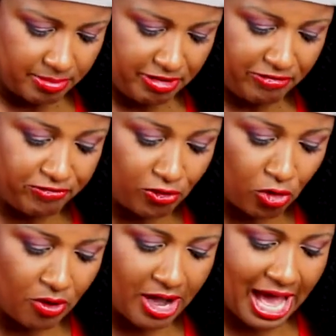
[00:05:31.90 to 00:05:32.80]

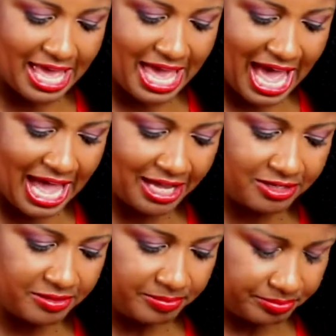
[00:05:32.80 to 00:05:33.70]
before I
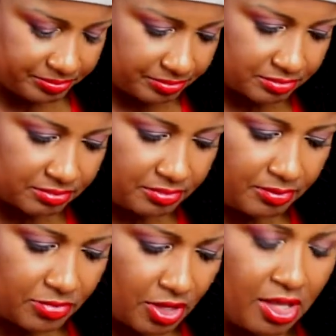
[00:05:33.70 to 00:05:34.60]
add
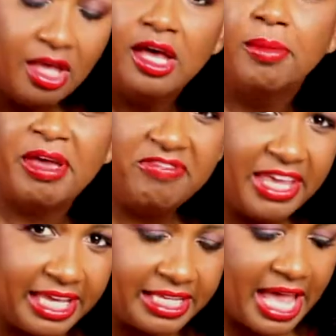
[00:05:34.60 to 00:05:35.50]
my
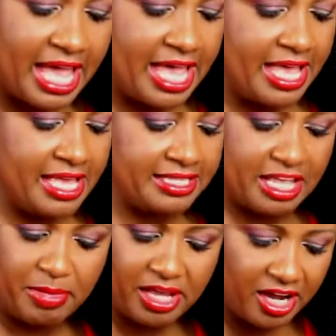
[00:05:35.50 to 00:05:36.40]
veganess
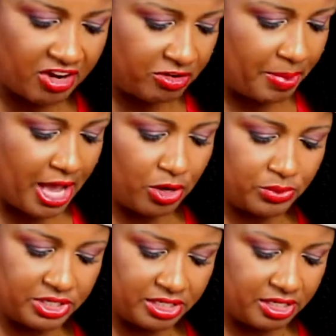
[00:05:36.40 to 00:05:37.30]
and my curry
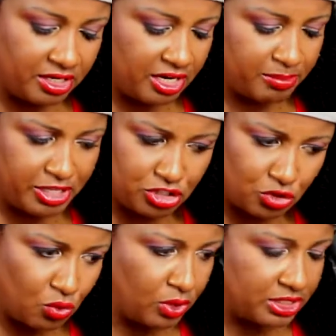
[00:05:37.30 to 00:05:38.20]
powder and my
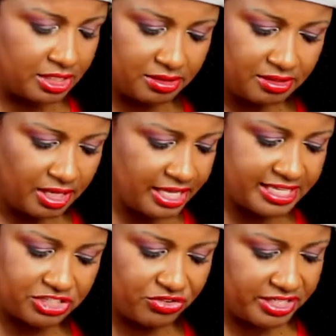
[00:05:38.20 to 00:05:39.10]
salt and etc.,